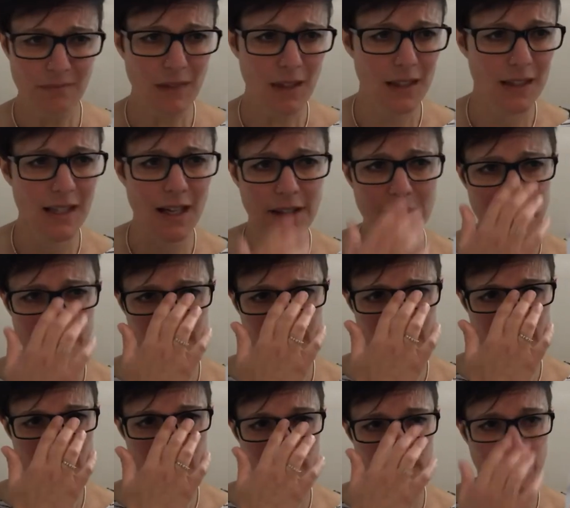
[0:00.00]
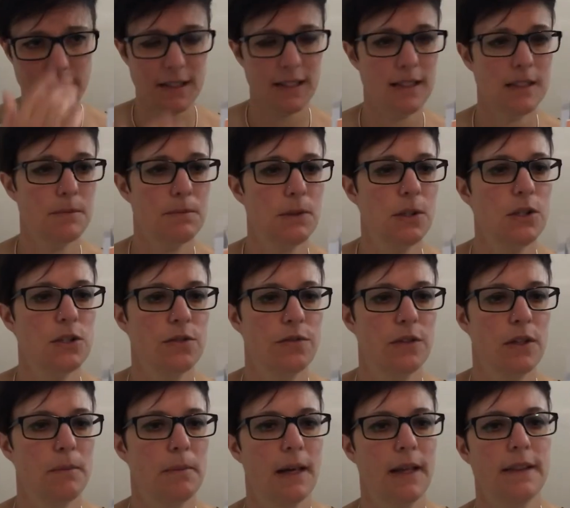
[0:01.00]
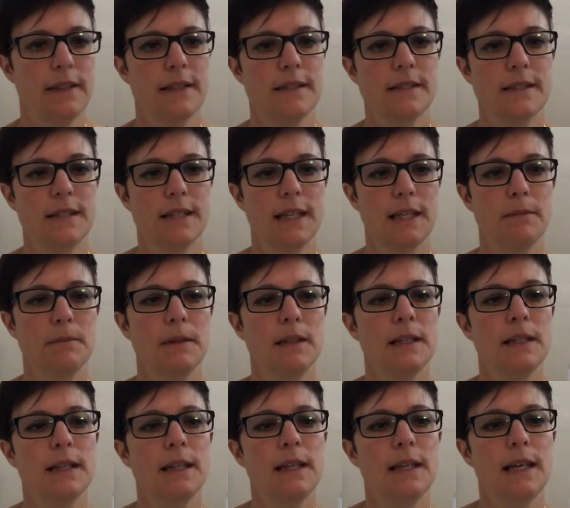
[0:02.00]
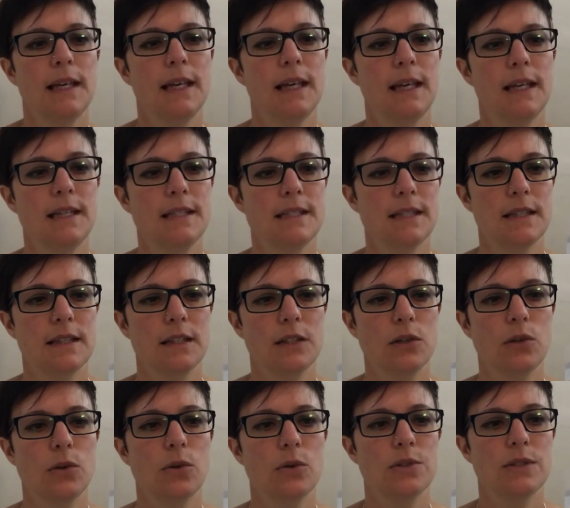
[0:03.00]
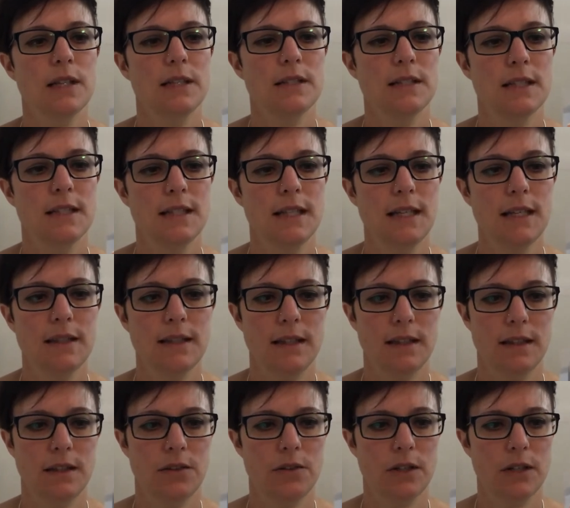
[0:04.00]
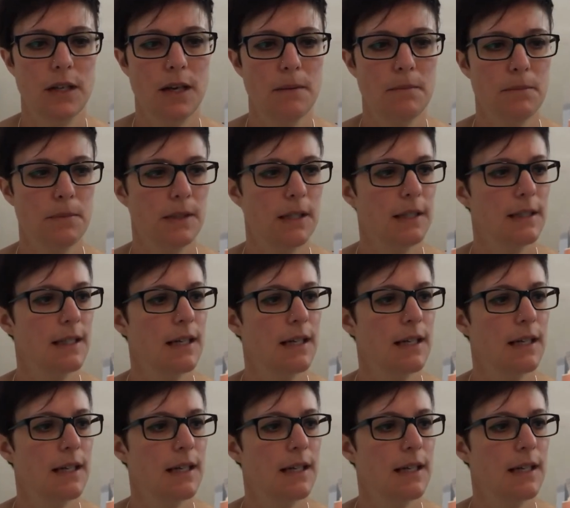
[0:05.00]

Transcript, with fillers: The other thing that I think is beautiful about this theme is the chords underneath it that are accompanying.